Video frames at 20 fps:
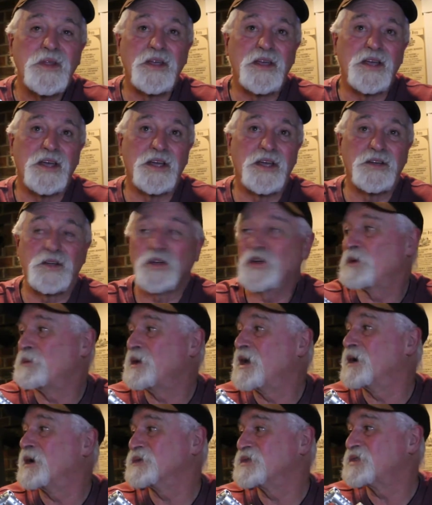and you're going to
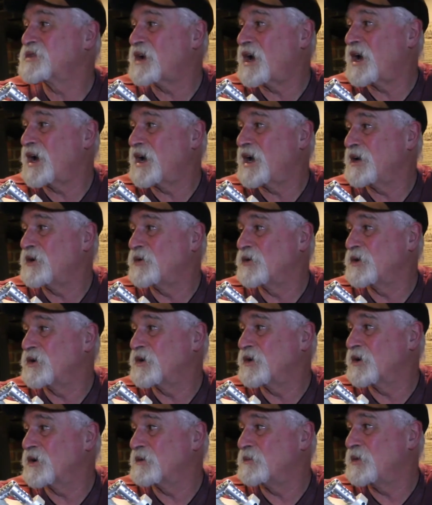be outside, or
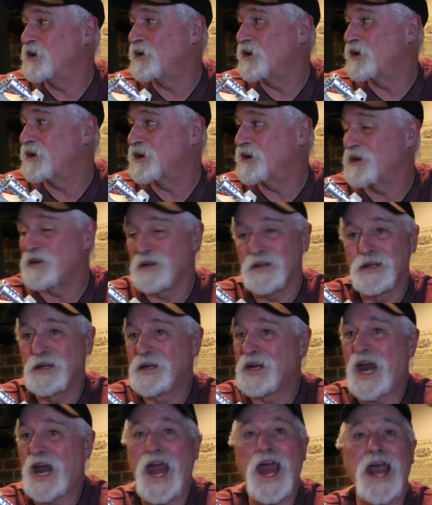you're going to be on a
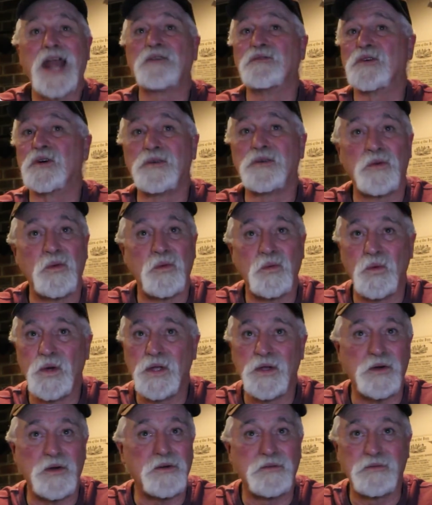carnival
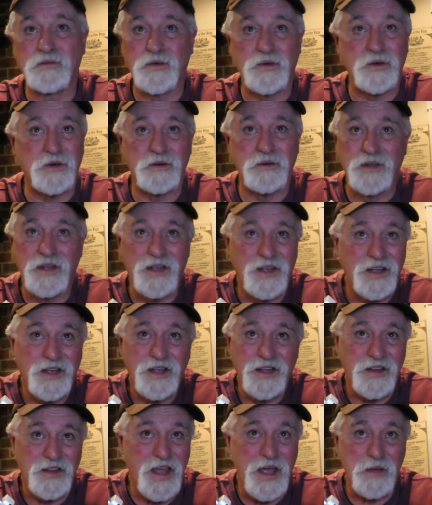wheel for
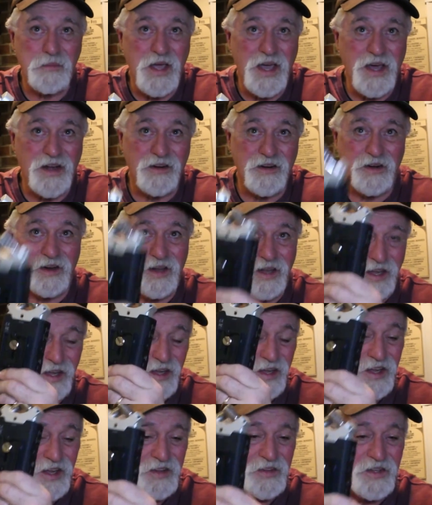that matter,
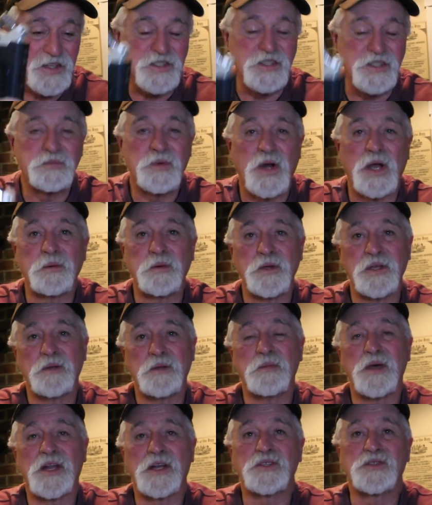this is probably
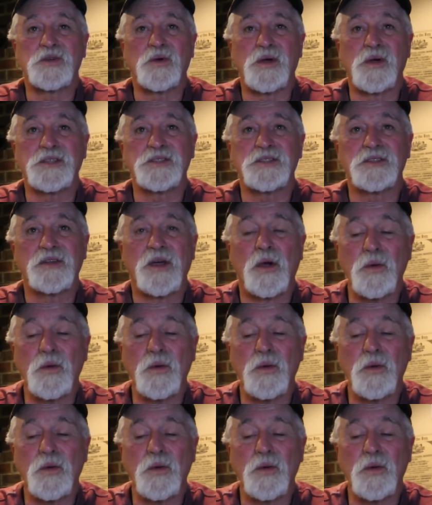the better choice.